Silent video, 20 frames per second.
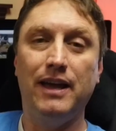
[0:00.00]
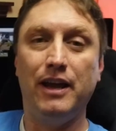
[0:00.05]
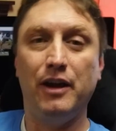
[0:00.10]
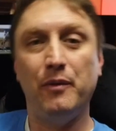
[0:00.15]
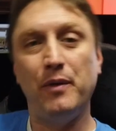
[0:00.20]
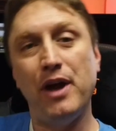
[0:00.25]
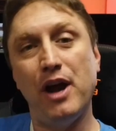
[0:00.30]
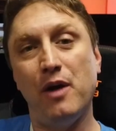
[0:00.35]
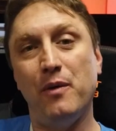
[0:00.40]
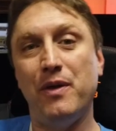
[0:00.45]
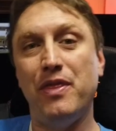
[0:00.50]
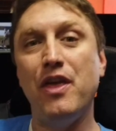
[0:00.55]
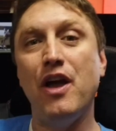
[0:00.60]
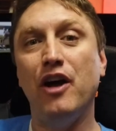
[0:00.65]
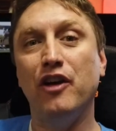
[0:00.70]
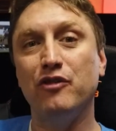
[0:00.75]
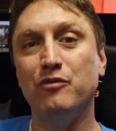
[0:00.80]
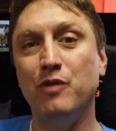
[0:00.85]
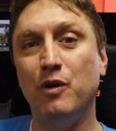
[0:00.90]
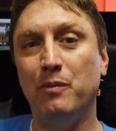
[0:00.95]
Here we are with
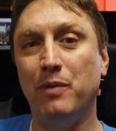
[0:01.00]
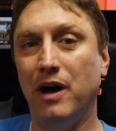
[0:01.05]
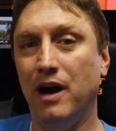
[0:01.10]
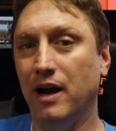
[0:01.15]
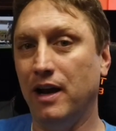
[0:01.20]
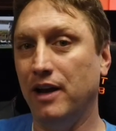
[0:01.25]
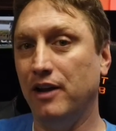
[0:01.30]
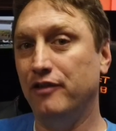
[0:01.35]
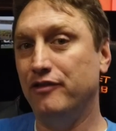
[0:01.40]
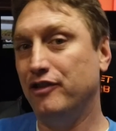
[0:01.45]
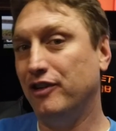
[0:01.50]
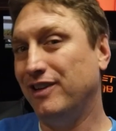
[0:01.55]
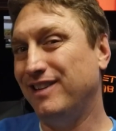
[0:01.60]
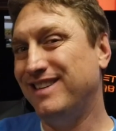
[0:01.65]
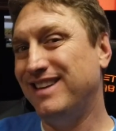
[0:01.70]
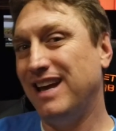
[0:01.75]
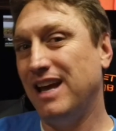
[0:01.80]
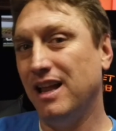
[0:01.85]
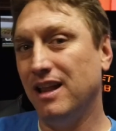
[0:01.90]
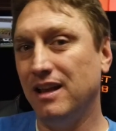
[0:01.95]
the Osmo Pocket. As you
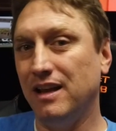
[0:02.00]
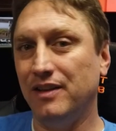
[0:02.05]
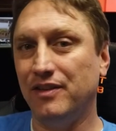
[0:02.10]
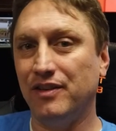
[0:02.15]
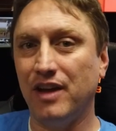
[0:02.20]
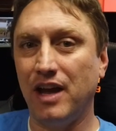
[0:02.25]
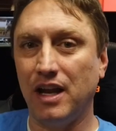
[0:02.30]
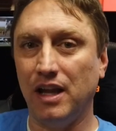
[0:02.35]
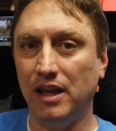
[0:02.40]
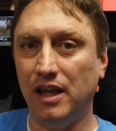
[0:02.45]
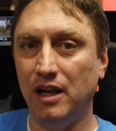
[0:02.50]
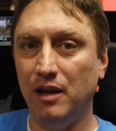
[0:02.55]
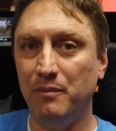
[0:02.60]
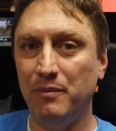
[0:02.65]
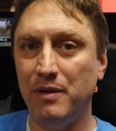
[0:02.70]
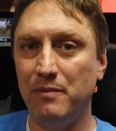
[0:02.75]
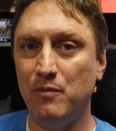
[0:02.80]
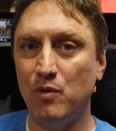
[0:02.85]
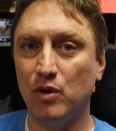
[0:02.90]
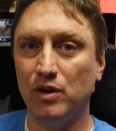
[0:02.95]
can tell, it's got a
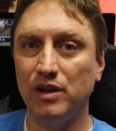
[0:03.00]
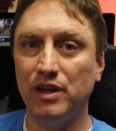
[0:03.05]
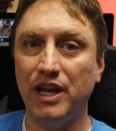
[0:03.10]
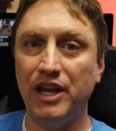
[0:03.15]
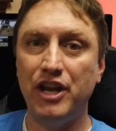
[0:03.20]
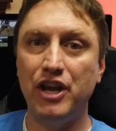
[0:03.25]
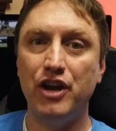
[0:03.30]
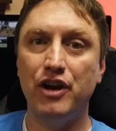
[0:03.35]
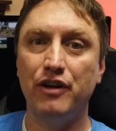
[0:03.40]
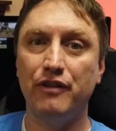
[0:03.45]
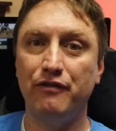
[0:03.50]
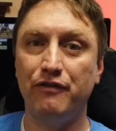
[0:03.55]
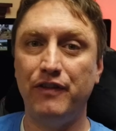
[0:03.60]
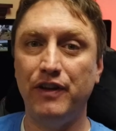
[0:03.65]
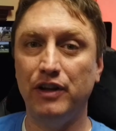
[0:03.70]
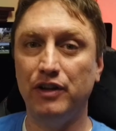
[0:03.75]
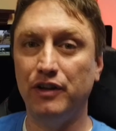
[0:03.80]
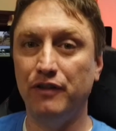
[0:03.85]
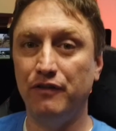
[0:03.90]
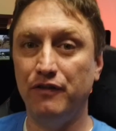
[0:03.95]
little bit more linear
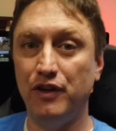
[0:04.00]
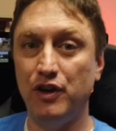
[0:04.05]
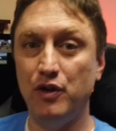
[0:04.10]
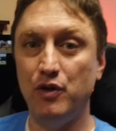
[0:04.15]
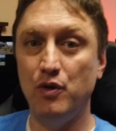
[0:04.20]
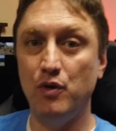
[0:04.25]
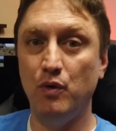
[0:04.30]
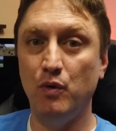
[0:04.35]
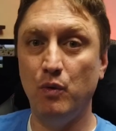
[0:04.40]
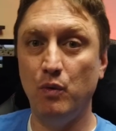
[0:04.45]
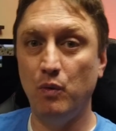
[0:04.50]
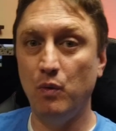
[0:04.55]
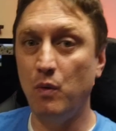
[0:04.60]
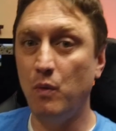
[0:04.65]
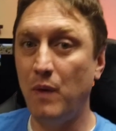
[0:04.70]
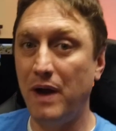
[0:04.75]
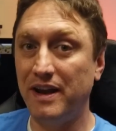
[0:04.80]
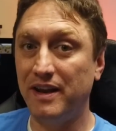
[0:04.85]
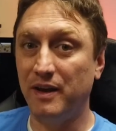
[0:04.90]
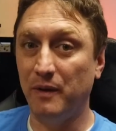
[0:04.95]
field of view
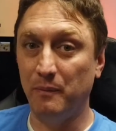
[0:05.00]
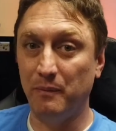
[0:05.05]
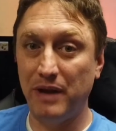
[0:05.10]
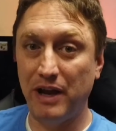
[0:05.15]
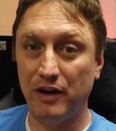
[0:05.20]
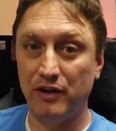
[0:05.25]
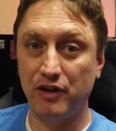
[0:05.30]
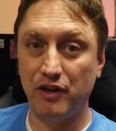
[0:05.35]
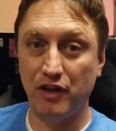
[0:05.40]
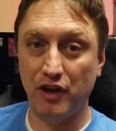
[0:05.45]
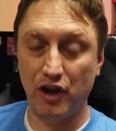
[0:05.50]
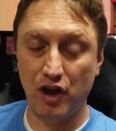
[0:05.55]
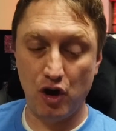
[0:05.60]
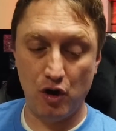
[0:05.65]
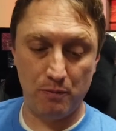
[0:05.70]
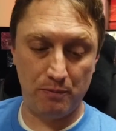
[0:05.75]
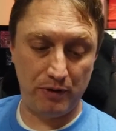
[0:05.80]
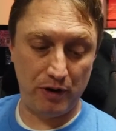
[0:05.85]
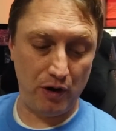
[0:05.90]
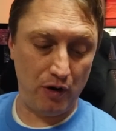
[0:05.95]
when compared to the
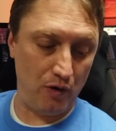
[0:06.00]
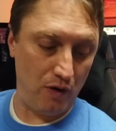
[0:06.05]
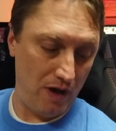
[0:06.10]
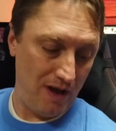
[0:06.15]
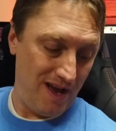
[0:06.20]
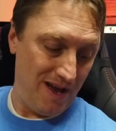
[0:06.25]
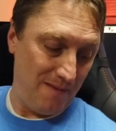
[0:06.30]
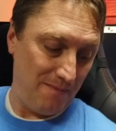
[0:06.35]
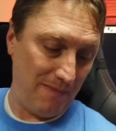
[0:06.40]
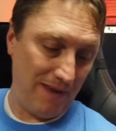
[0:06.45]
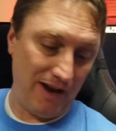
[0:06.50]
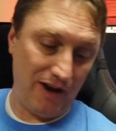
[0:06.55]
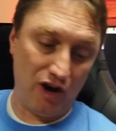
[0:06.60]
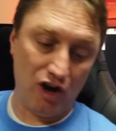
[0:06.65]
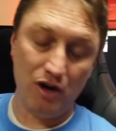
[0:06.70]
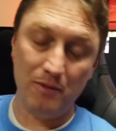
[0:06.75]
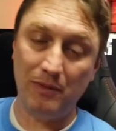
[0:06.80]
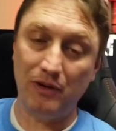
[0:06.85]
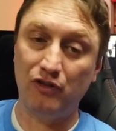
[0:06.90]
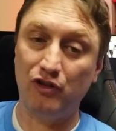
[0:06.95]
GoPro.
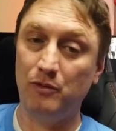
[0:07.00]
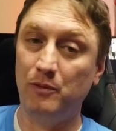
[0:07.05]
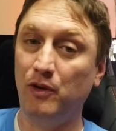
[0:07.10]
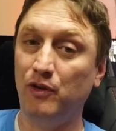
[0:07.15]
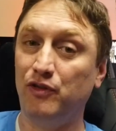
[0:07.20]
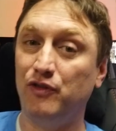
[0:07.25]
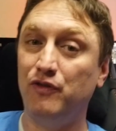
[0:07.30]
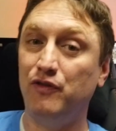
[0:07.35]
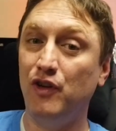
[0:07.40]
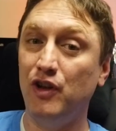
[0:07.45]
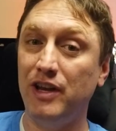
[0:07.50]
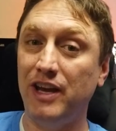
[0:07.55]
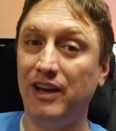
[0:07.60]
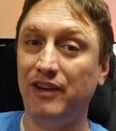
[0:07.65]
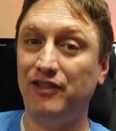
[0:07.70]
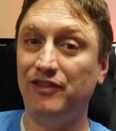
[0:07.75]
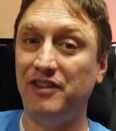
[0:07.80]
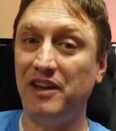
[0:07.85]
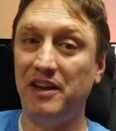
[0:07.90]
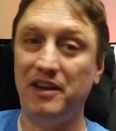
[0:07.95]
My arm is almost
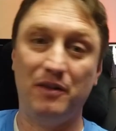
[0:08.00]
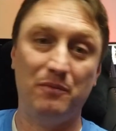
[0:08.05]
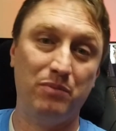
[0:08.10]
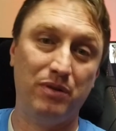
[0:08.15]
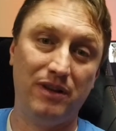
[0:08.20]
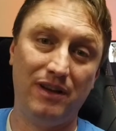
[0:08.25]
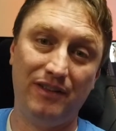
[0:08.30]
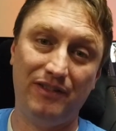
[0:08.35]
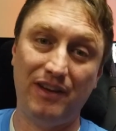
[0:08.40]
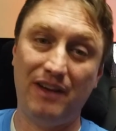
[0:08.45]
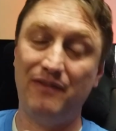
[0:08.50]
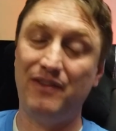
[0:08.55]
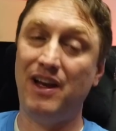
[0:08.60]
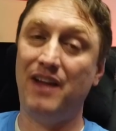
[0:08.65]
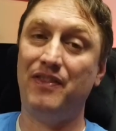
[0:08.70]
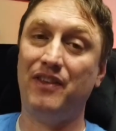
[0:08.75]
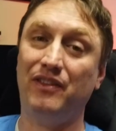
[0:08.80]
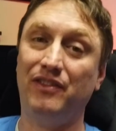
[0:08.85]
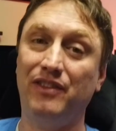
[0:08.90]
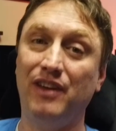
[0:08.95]
fully extended, plus
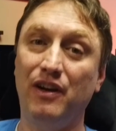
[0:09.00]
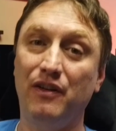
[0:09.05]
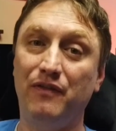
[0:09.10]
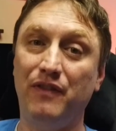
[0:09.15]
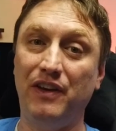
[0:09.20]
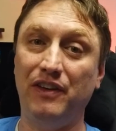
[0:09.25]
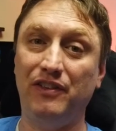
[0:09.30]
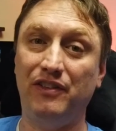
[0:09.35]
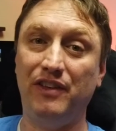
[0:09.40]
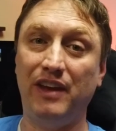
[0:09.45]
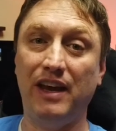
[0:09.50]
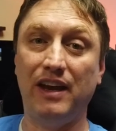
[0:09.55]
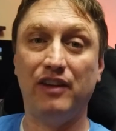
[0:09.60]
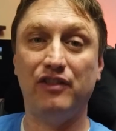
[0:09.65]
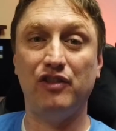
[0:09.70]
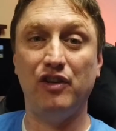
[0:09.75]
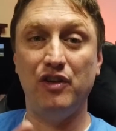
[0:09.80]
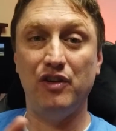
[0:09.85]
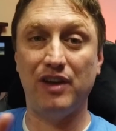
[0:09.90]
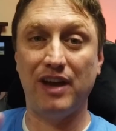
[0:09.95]
I've got the selfie
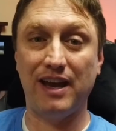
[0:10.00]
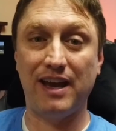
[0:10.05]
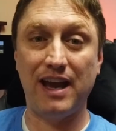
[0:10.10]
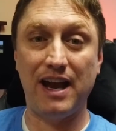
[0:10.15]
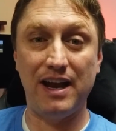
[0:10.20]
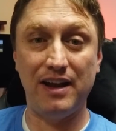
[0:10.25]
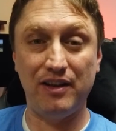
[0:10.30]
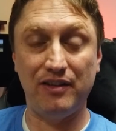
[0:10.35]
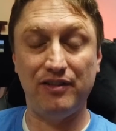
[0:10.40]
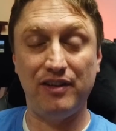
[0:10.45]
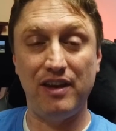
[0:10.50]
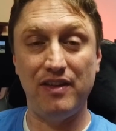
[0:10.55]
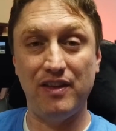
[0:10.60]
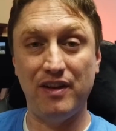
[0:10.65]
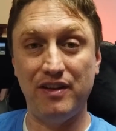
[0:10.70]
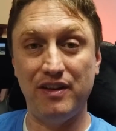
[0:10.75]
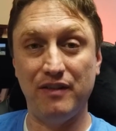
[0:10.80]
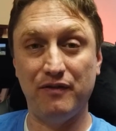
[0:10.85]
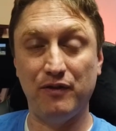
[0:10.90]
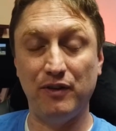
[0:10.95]
stick, so you can kind of see
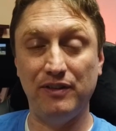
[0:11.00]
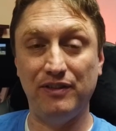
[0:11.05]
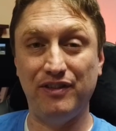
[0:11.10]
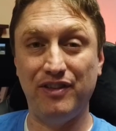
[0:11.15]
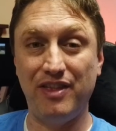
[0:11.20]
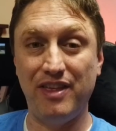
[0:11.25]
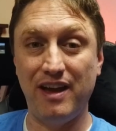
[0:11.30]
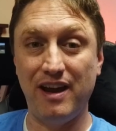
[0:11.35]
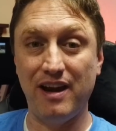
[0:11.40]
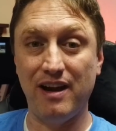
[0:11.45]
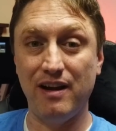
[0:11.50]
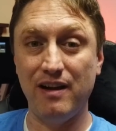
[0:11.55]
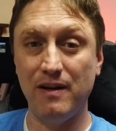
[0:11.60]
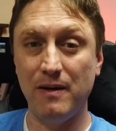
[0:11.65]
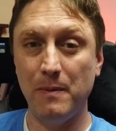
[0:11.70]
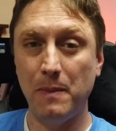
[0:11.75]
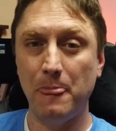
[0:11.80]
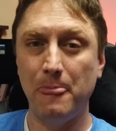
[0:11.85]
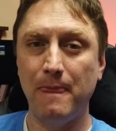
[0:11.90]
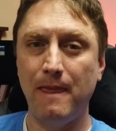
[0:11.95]
the difference
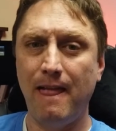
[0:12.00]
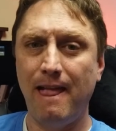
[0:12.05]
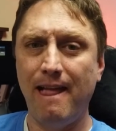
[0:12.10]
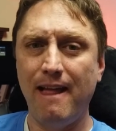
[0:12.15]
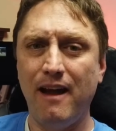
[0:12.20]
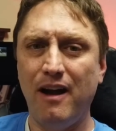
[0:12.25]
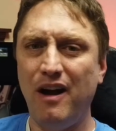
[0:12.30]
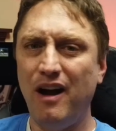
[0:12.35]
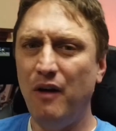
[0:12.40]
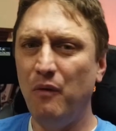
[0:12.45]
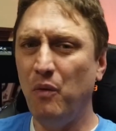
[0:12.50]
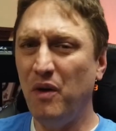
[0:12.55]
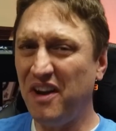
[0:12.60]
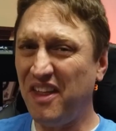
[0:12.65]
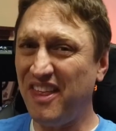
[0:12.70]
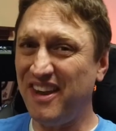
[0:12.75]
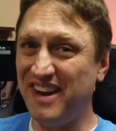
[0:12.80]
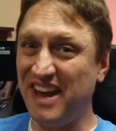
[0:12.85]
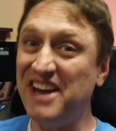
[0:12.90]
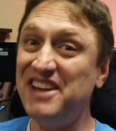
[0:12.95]
there.
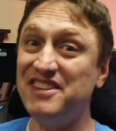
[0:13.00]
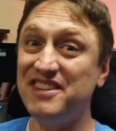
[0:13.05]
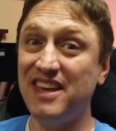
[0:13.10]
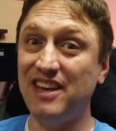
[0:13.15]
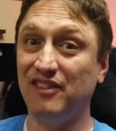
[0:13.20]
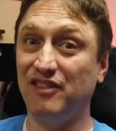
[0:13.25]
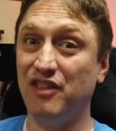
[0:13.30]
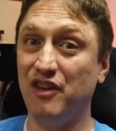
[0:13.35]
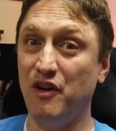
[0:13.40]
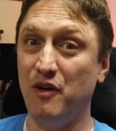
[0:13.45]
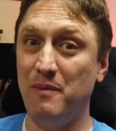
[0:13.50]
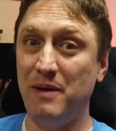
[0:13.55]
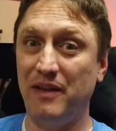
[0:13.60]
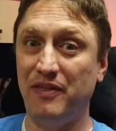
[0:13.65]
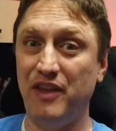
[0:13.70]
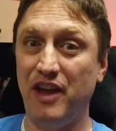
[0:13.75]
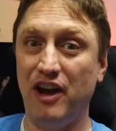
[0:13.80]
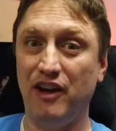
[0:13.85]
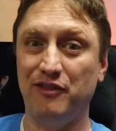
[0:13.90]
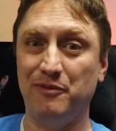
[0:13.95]
One of the nice things though
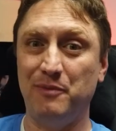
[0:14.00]
about the